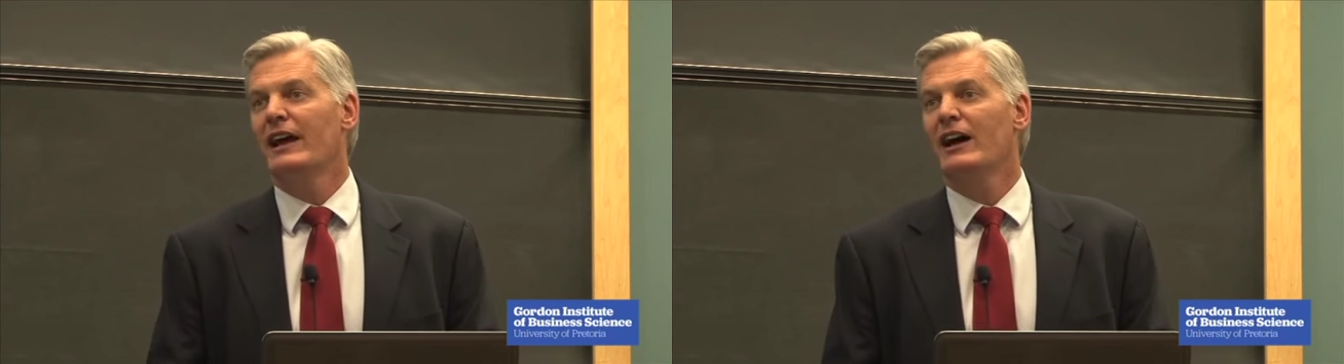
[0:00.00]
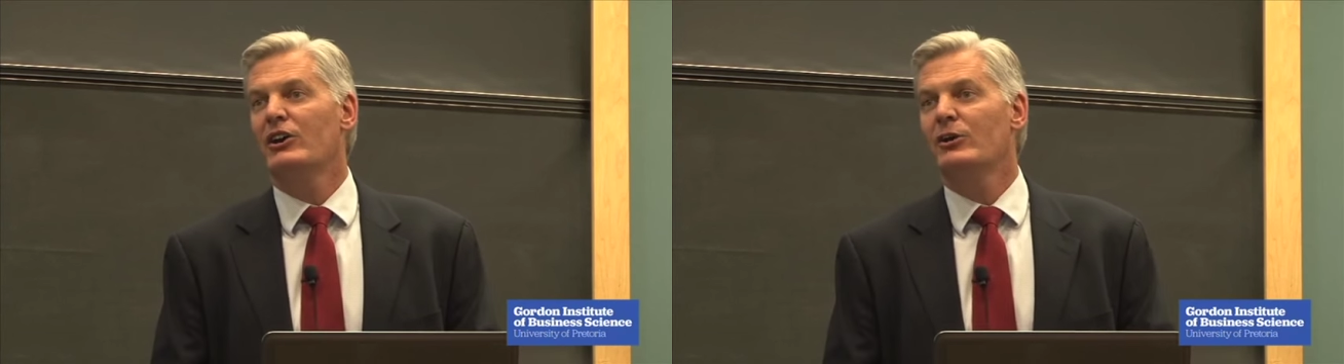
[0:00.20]

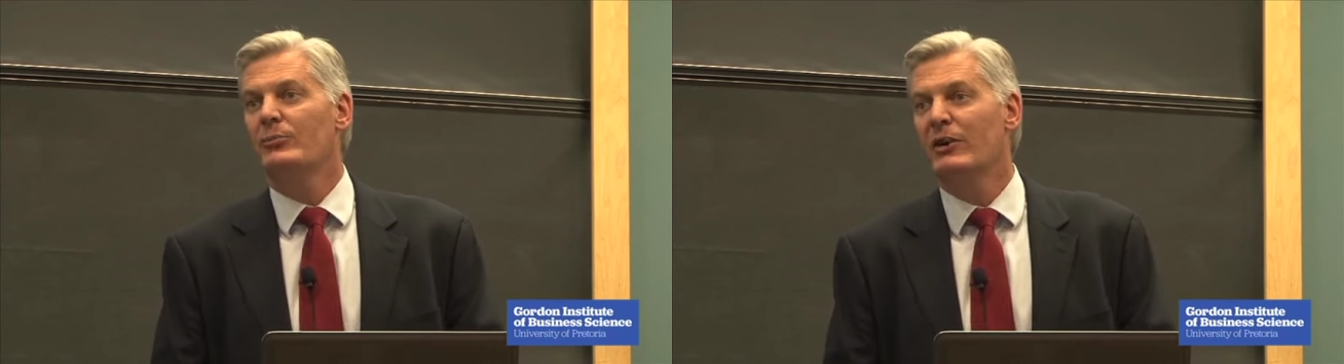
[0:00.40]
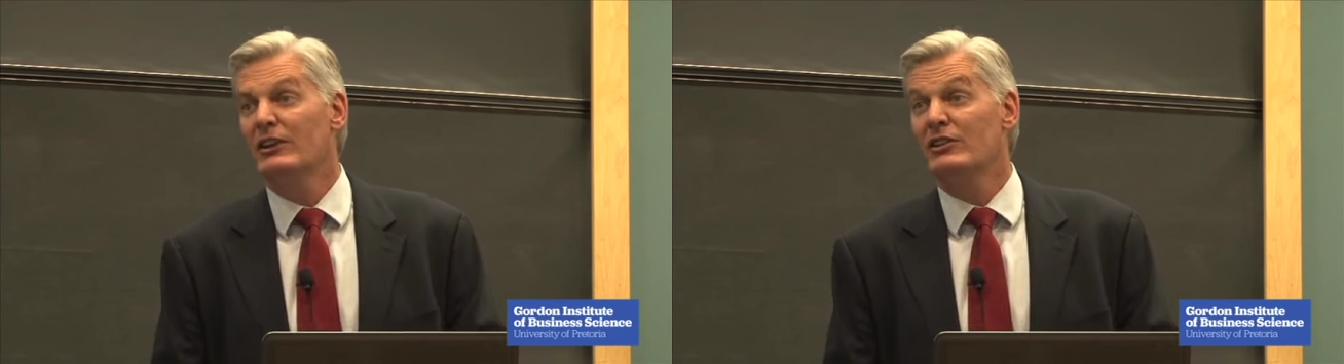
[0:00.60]
our
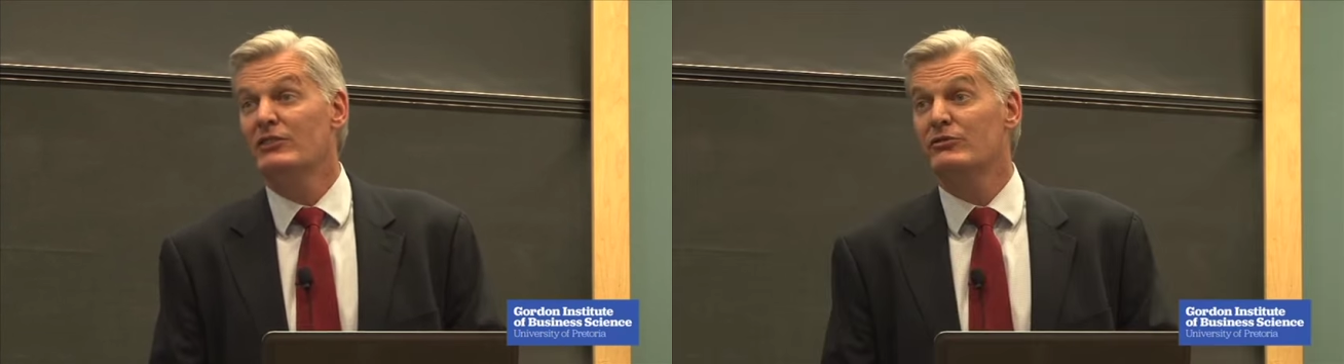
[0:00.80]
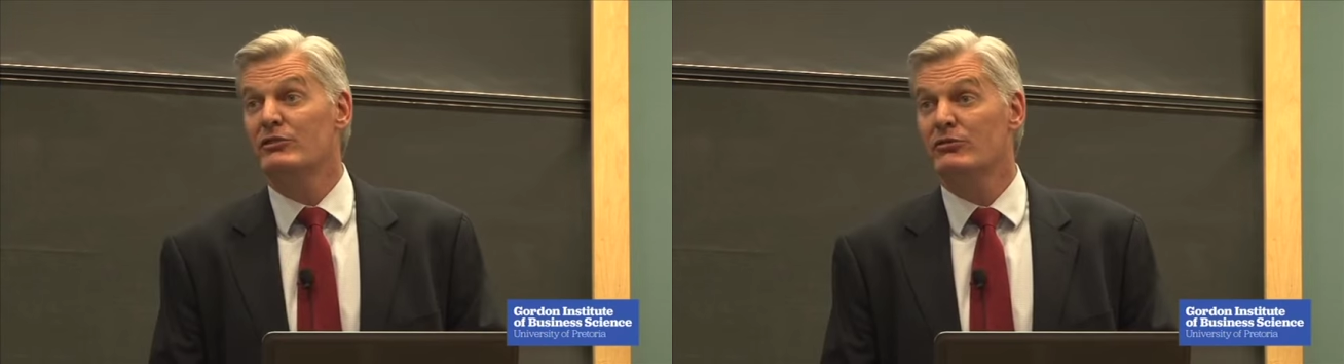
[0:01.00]

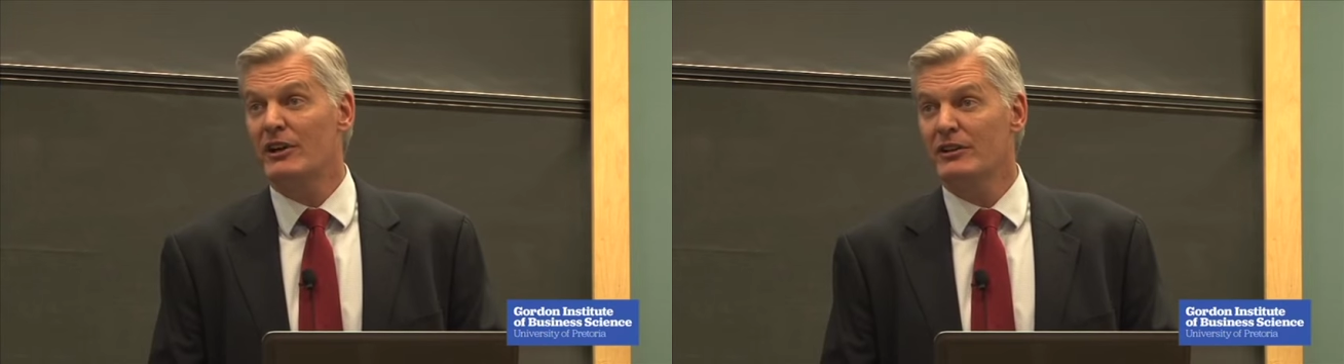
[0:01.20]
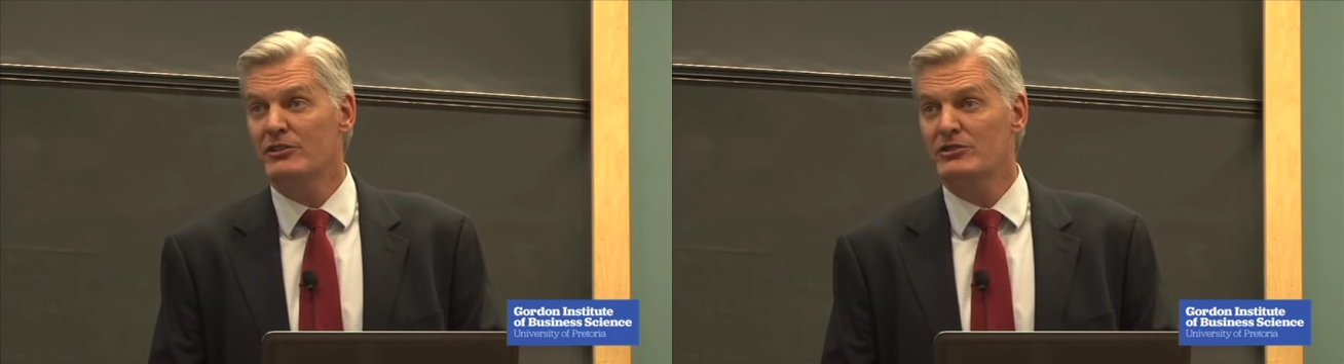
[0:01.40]
competitive
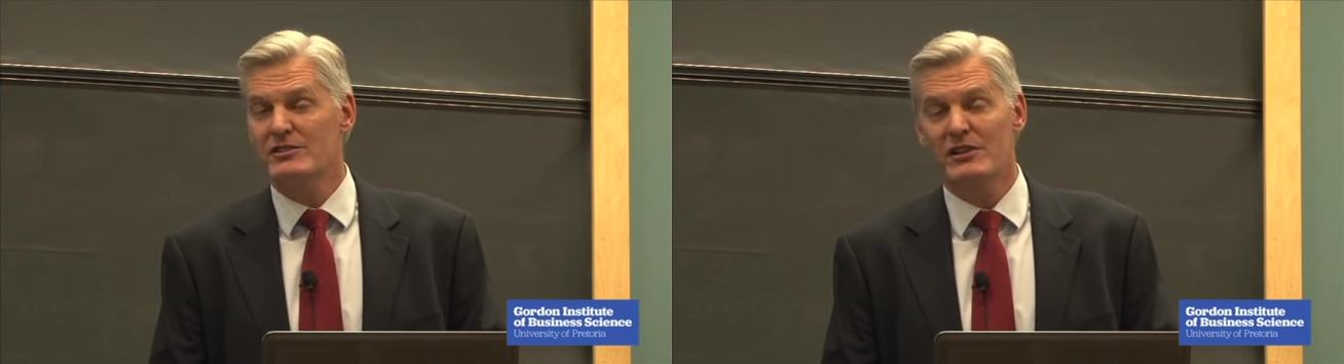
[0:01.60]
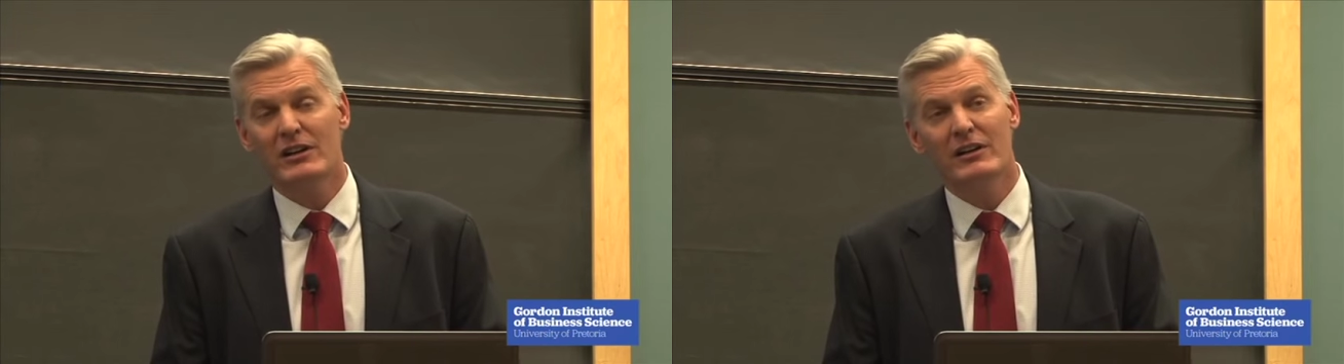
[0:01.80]

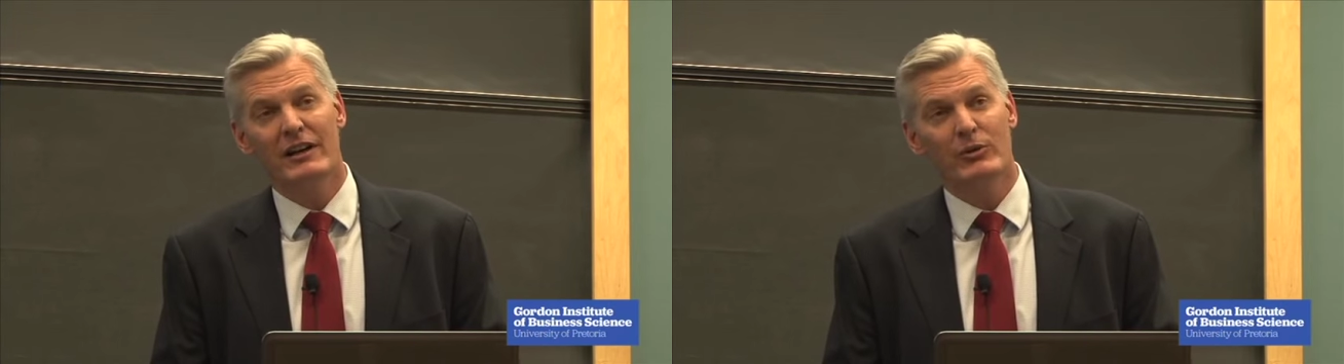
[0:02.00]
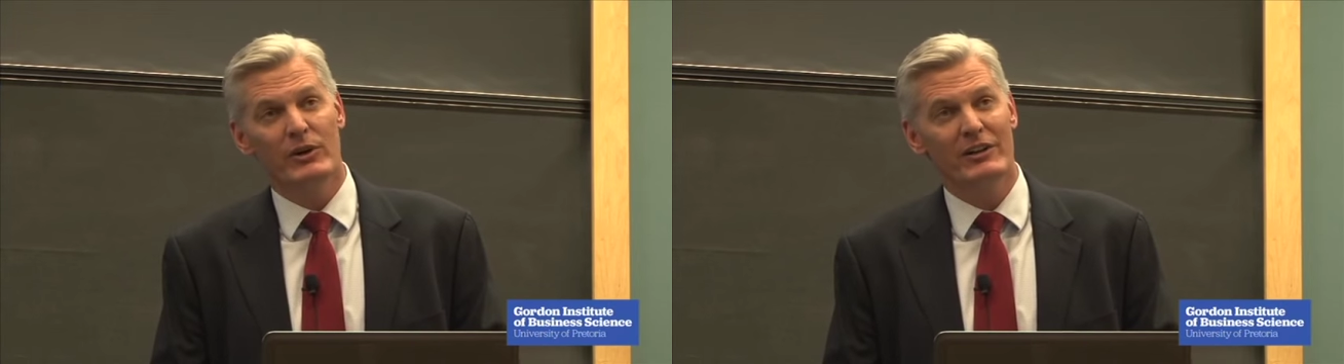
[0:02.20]
advantages are
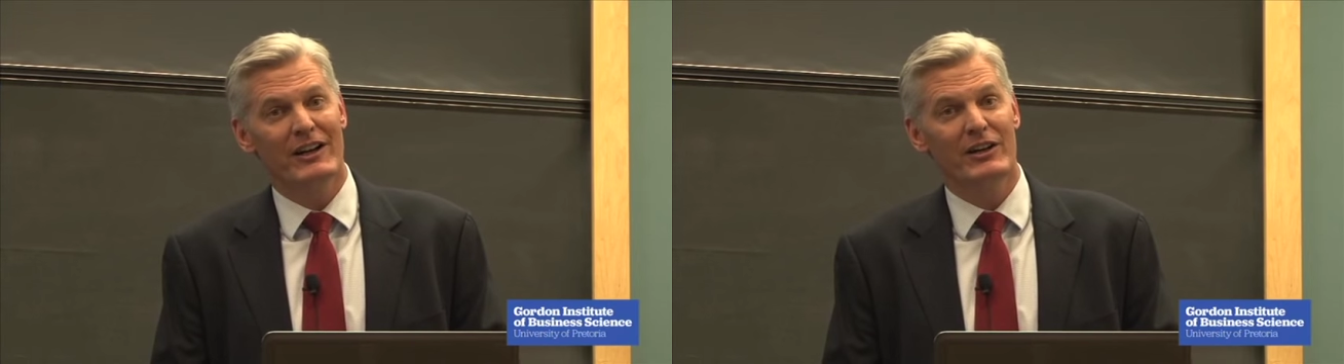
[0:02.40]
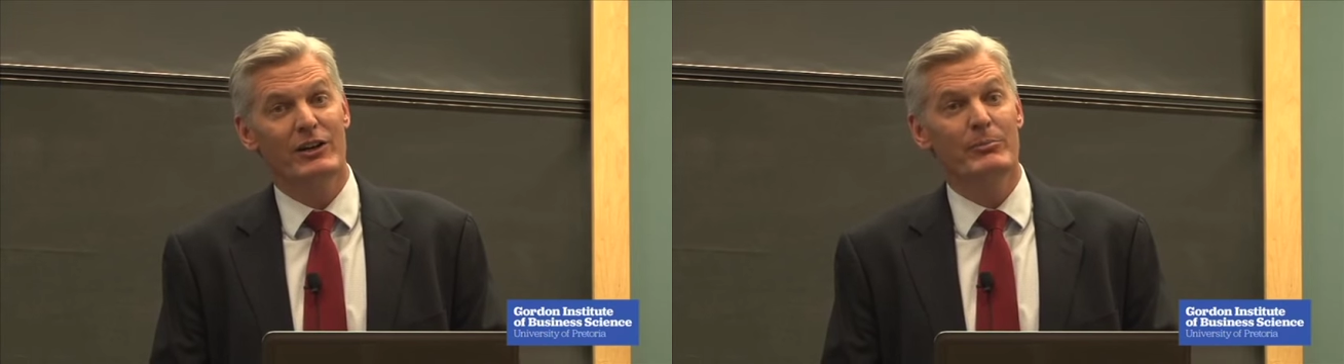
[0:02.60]
and what
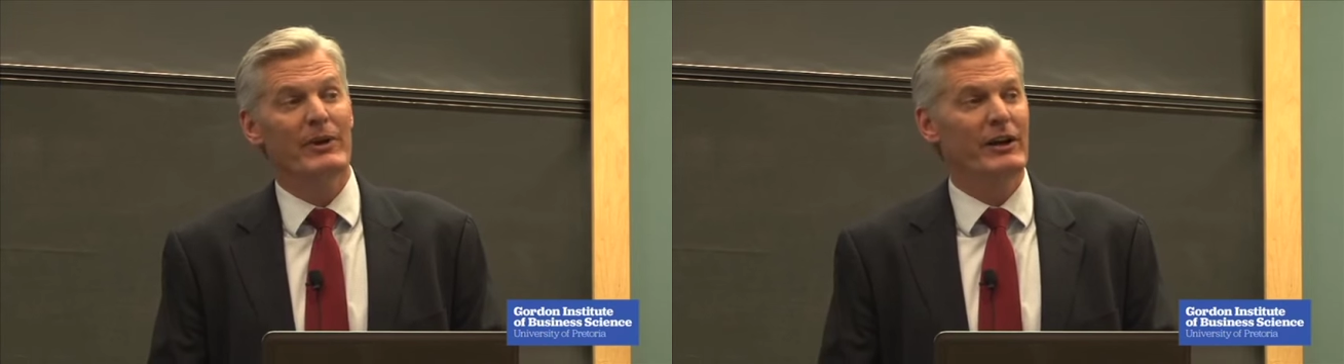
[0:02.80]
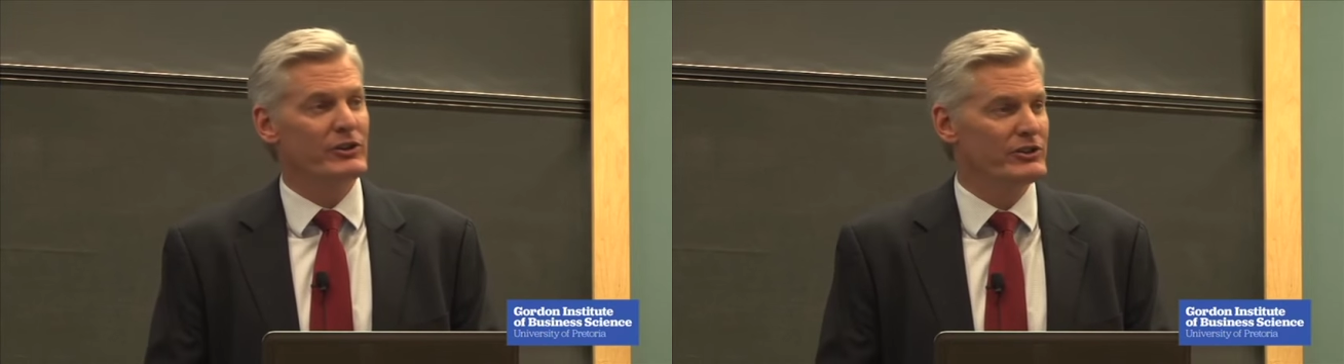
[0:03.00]
our
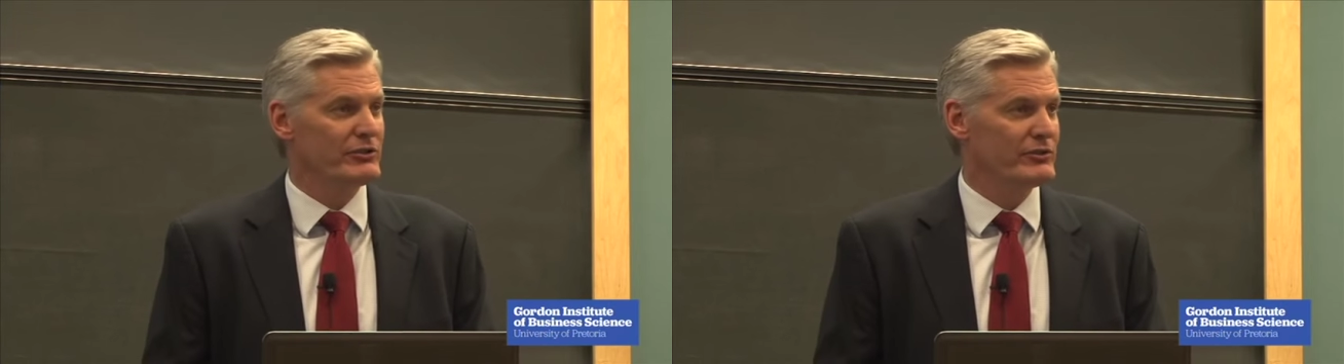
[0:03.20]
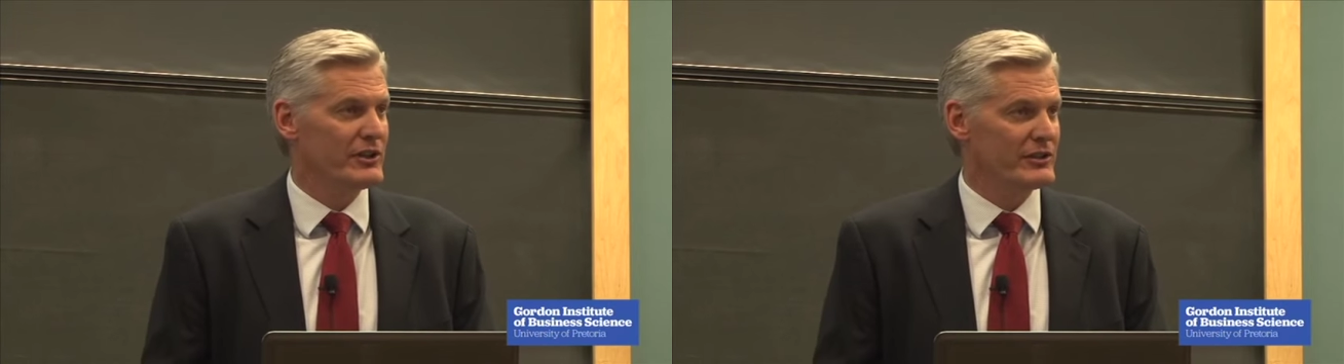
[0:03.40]

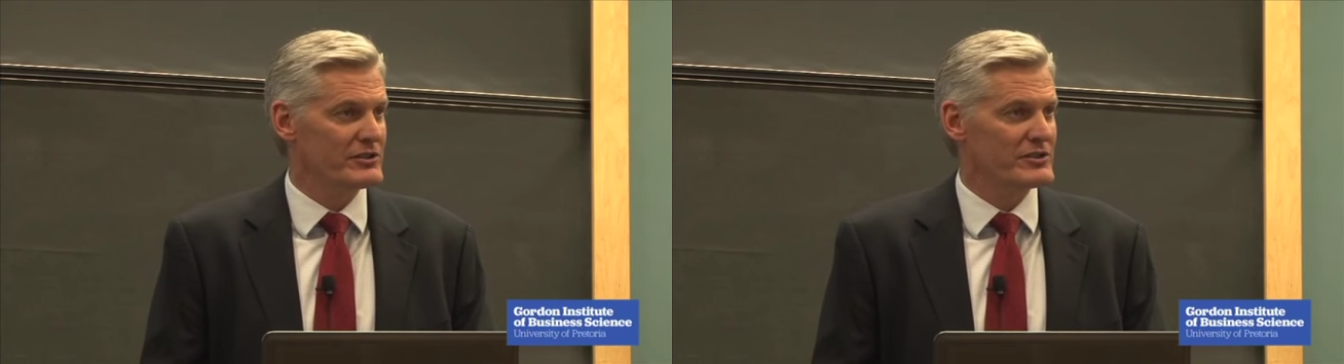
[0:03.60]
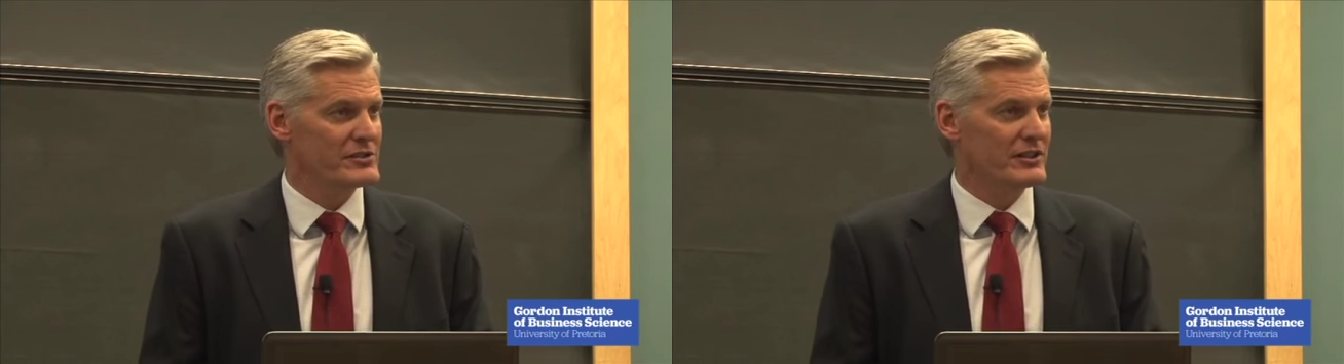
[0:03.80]
comparative
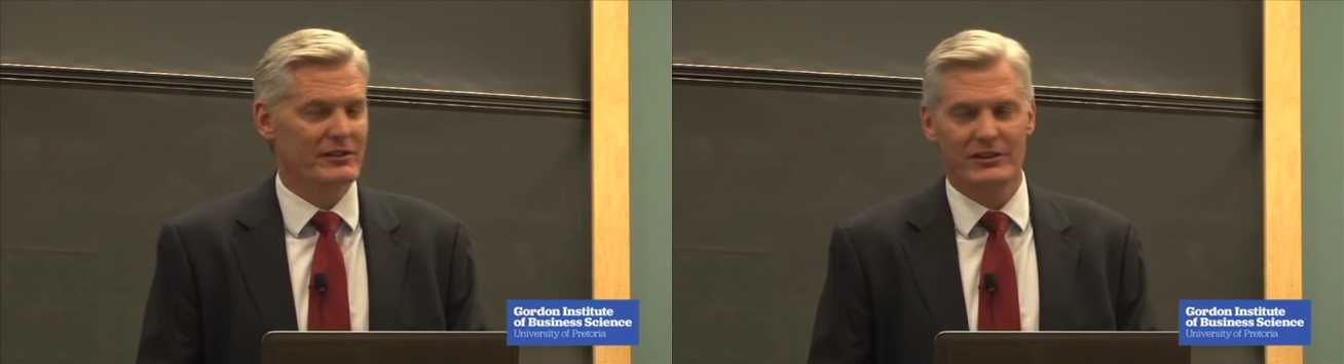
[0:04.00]
advantages are.